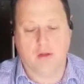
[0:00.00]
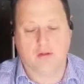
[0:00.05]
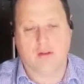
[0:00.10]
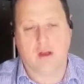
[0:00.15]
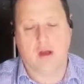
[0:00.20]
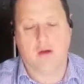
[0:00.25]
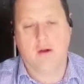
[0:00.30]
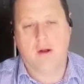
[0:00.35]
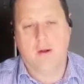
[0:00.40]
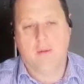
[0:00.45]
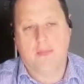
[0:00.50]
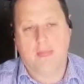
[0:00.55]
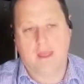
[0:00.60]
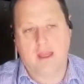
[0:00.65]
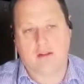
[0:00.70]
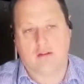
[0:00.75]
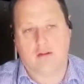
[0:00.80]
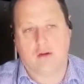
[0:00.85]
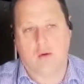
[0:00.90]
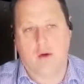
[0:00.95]
So
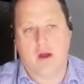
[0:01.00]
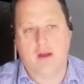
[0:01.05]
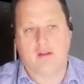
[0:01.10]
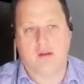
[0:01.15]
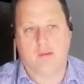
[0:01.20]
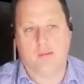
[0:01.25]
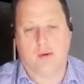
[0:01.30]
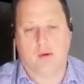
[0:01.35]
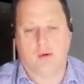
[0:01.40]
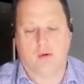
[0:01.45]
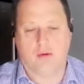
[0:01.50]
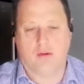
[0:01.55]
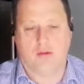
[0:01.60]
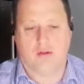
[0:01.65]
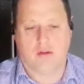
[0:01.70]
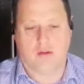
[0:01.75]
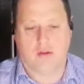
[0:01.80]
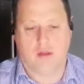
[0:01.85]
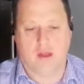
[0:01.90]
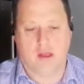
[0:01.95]
it's always important
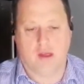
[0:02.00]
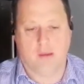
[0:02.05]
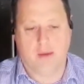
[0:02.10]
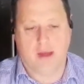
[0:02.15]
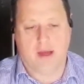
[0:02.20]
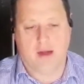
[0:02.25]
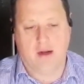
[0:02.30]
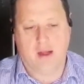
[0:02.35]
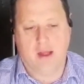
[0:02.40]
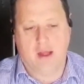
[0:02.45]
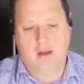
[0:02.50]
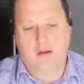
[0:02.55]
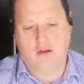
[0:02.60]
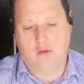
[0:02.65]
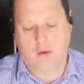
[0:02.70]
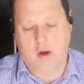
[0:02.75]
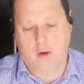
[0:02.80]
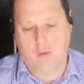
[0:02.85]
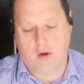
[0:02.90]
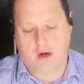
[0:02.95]
to think about,
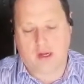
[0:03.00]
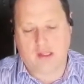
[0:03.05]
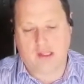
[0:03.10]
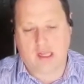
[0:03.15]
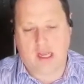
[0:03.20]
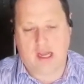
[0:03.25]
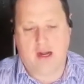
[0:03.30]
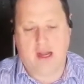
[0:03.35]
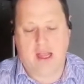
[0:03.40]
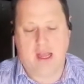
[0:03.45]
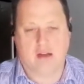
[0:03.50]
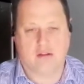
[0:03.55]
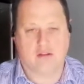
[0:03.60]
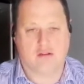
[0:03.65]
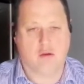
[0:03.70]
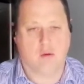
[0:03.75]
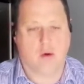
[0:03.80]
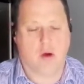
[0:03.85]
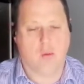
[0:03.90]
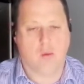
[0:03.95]
do I want a townhouse?
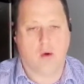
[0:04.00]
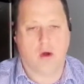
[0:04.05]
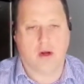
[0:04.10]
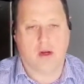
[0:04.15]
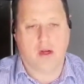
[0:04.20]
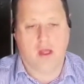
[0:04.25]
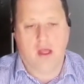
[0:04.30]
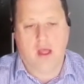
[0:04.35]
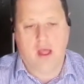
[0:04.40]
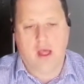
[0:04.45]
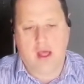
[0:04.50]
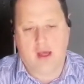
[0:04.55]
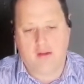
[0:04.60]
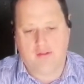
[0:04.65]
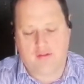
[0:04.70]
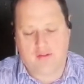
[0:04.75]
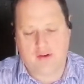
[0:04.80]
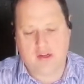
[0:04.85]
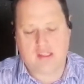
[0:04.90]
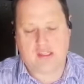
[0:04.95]
Do I want a
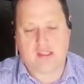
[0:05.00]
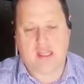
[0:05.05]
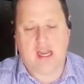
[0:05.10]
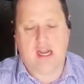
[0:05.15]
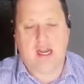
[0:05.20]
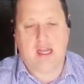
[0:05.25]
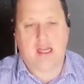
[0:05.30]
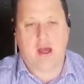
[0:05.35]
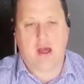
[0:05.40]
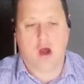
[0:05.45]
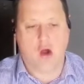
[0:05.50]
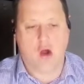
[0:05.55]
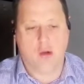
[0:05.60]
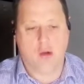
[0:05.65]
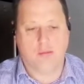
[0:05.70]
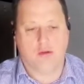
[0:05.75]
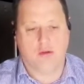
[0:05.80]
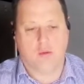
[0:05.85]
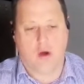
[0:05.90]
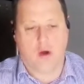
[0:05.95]
freestanding
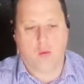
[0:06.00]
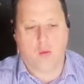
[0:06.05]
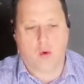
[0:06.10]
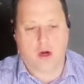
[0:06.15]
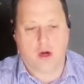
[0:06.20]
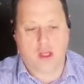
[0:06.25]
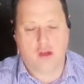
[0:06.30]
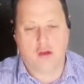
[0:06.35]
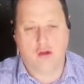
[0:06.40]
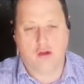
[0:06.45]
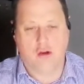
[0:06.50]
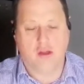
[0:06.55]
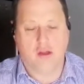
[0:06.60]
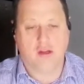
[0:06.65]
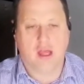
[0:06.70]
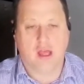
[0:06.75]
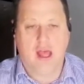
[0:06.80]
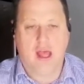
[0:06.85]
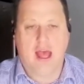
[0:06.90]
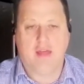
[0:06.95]
home? Do I want a unit?